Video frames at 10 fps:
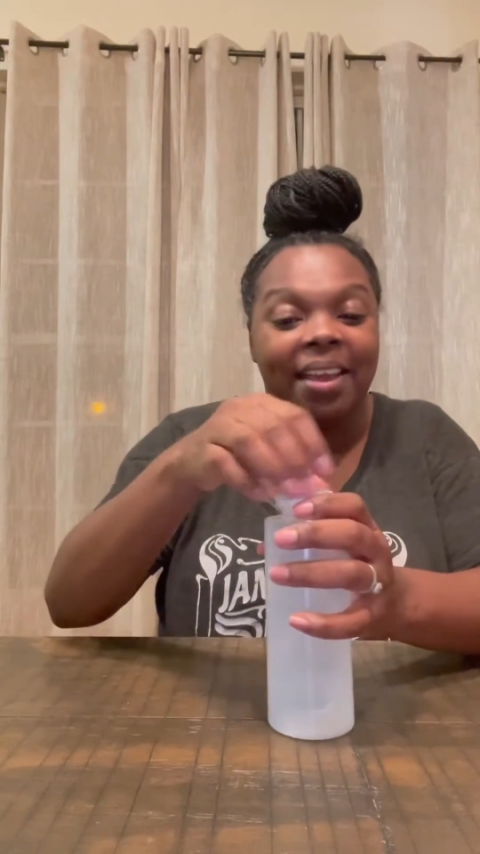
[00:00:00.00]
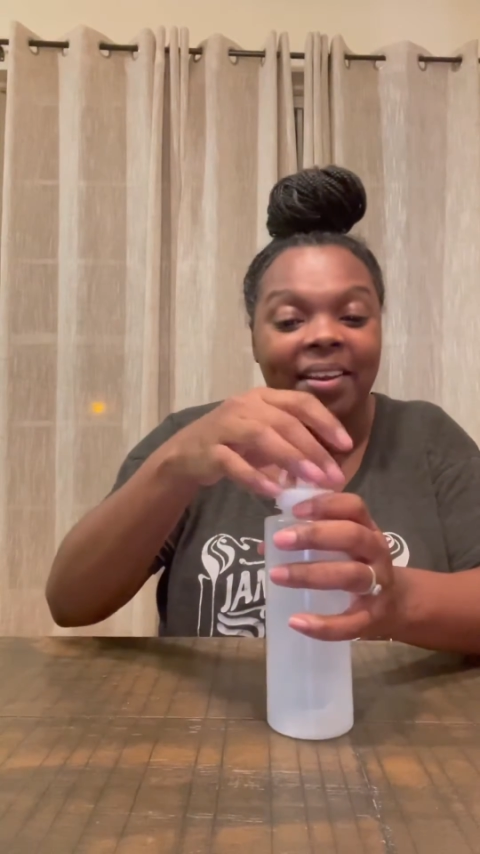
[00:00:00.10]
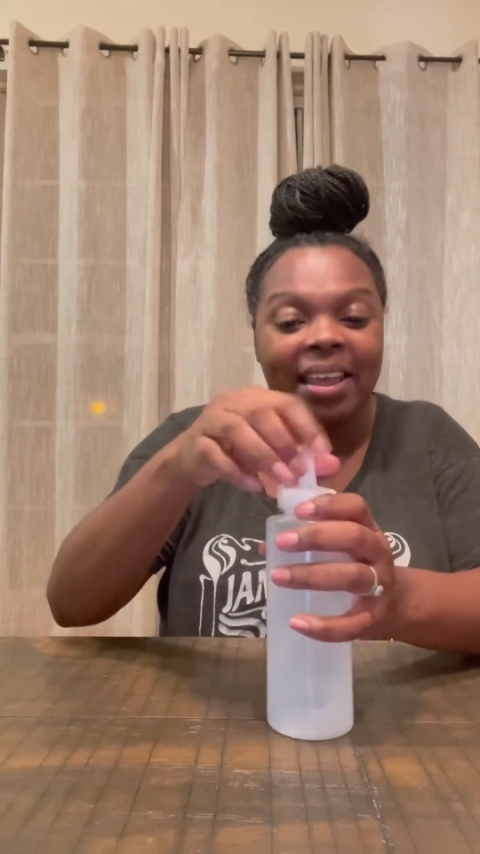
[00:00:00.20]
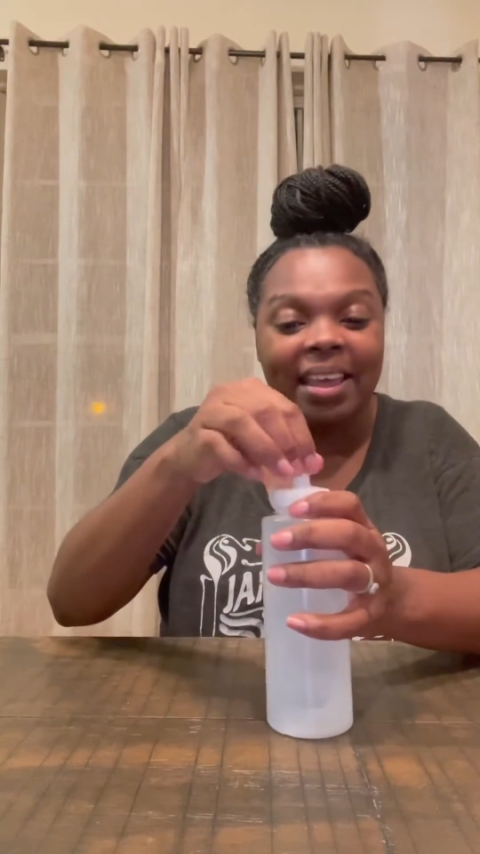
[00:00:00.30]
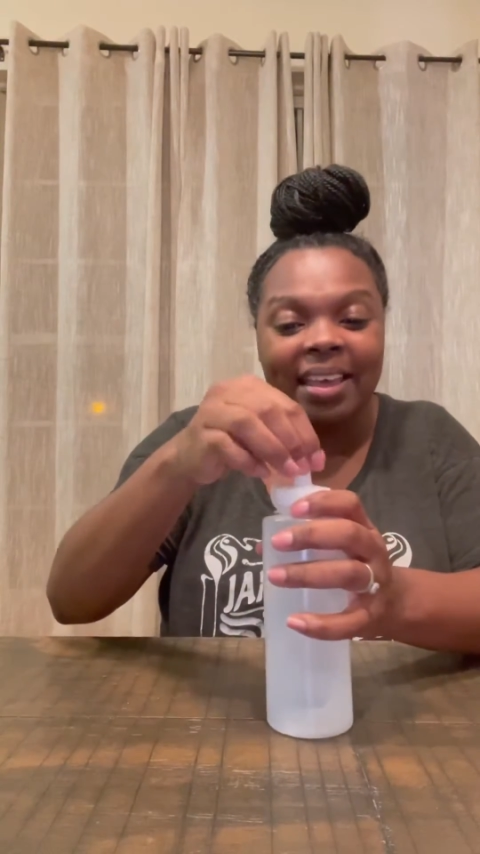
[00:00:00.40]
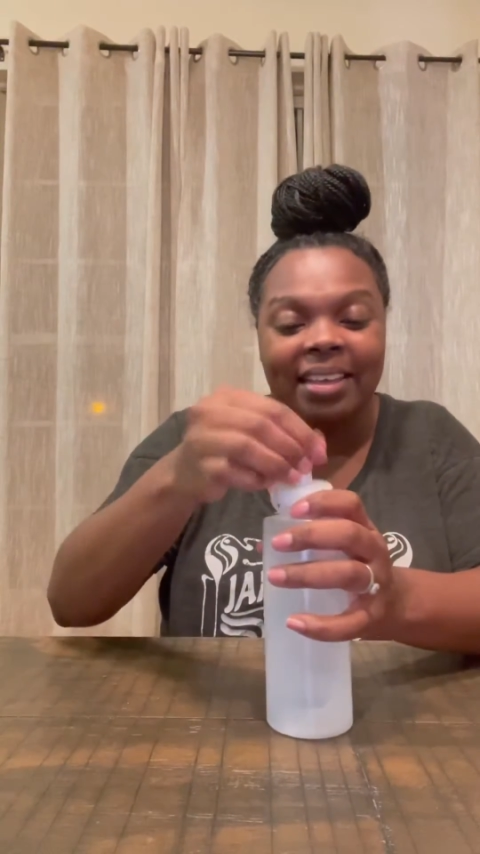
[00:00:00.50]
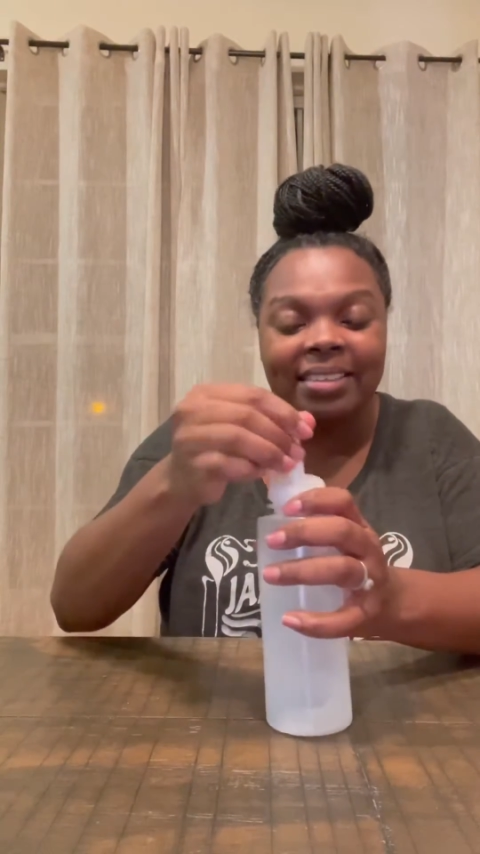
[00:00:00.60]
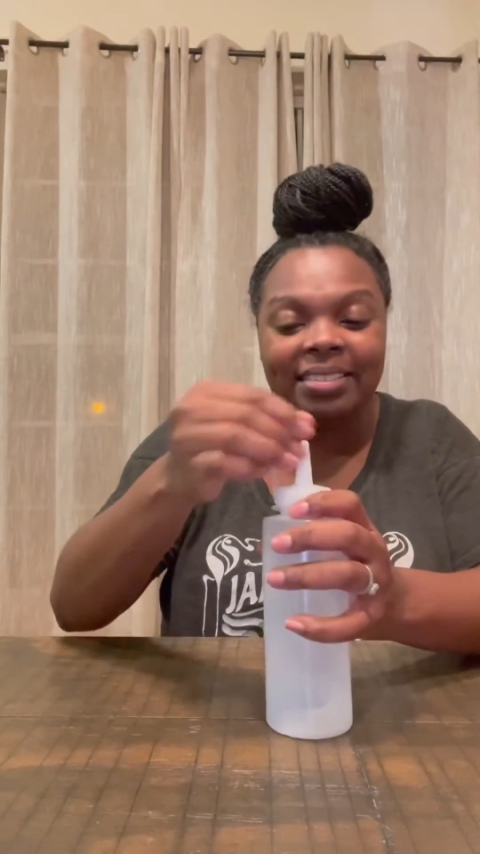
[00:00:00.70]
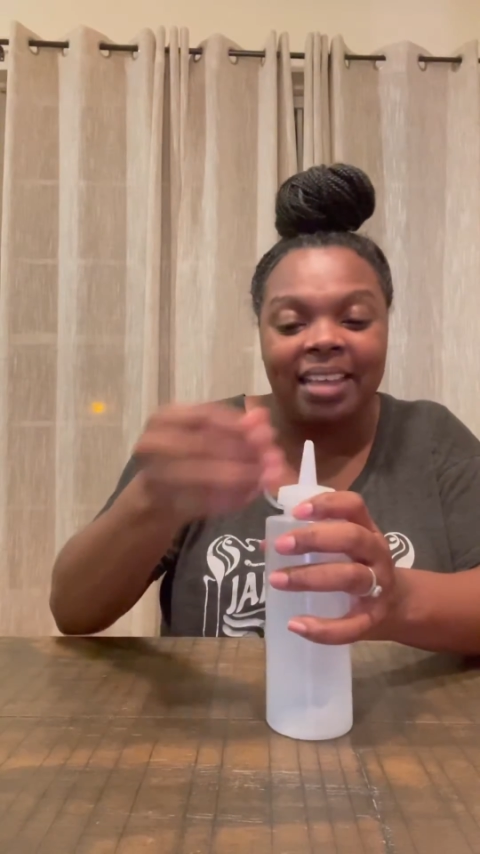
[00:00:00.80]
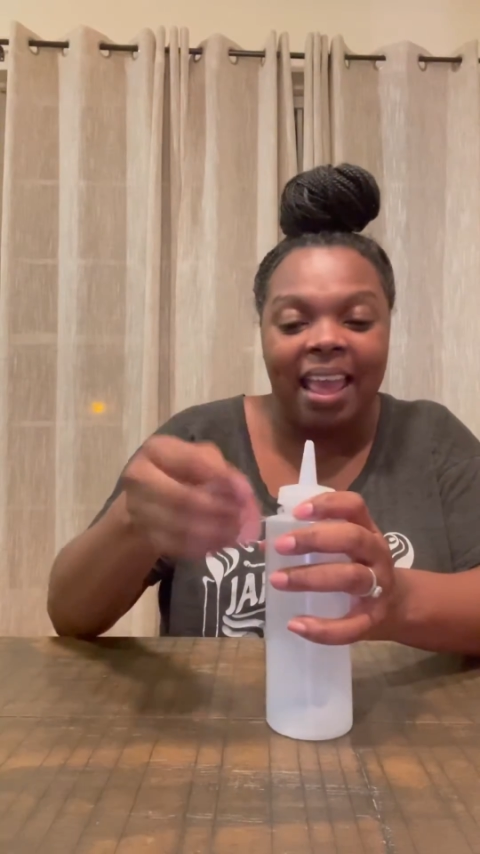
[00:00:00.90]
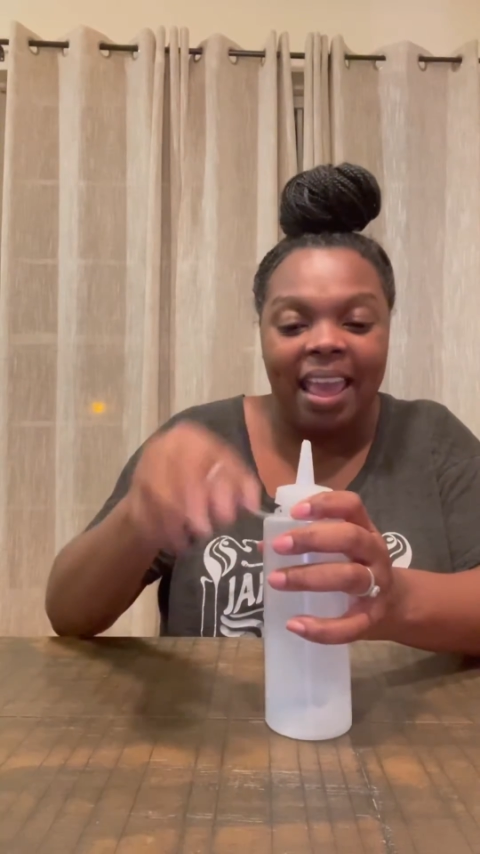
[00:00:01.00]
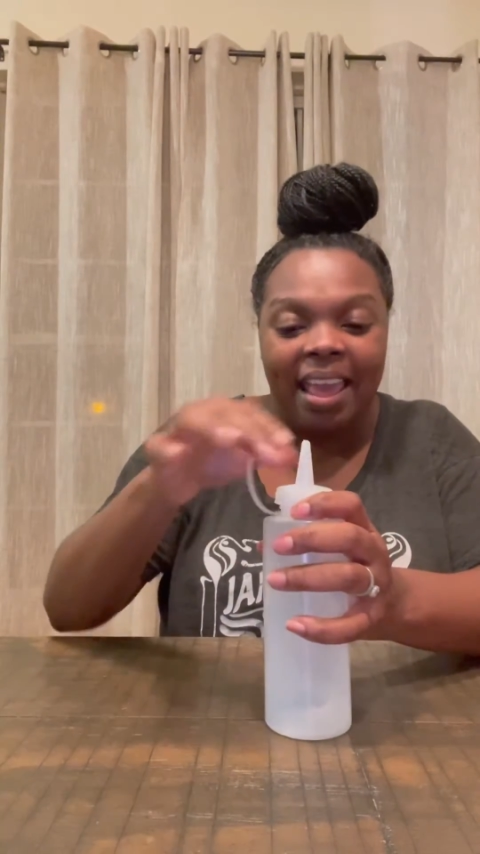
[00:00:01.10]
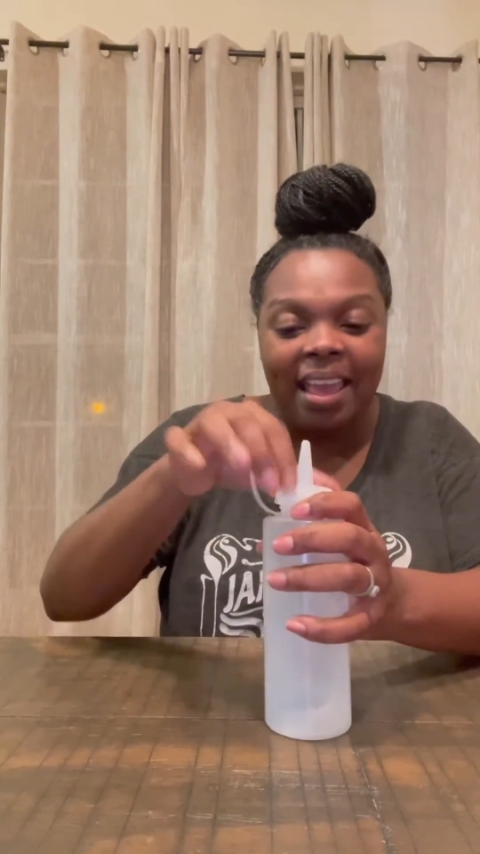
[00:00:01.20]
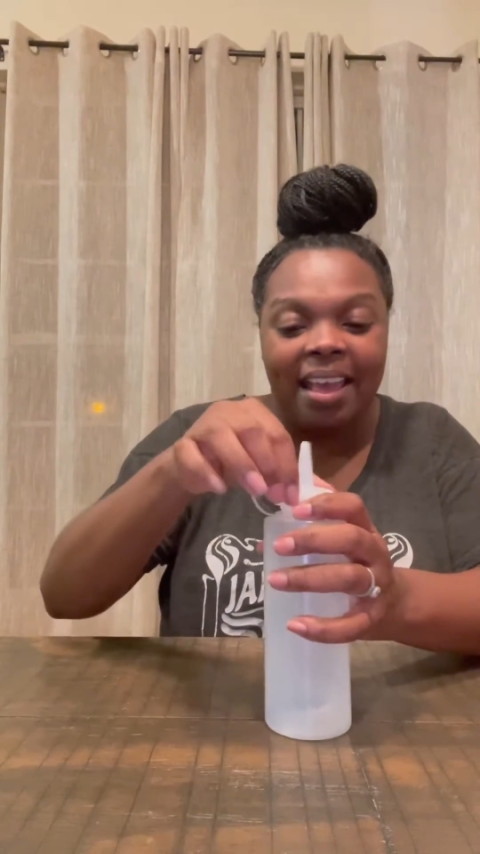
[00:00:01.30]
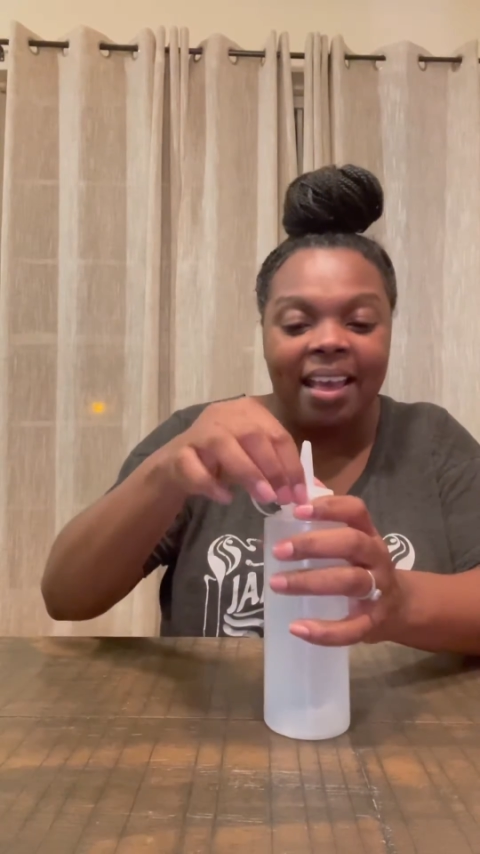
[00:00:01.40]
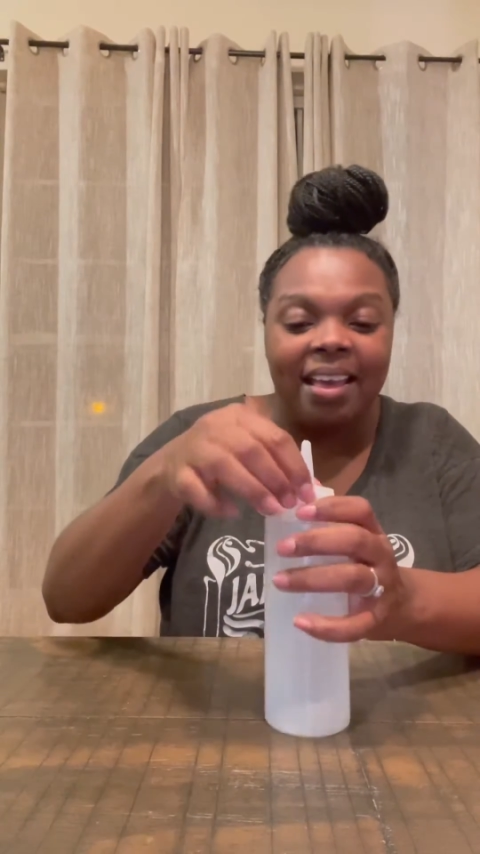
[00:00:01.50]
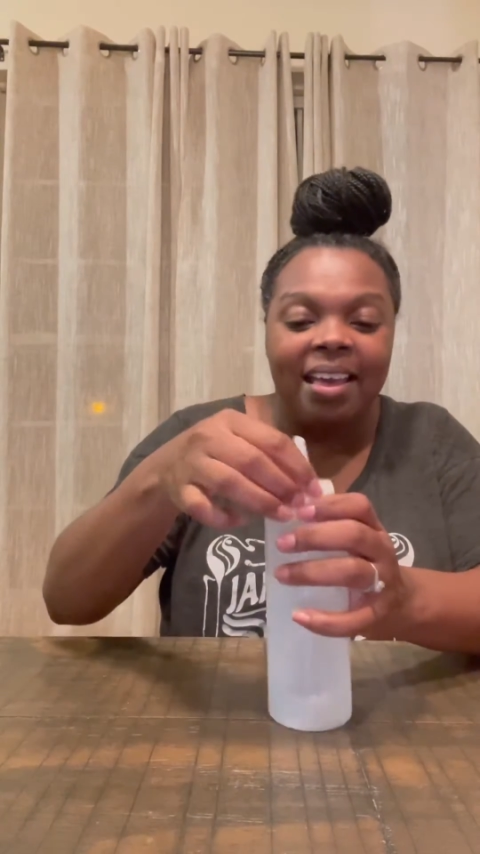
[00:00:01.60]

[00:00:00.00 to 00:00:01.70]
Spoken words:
is a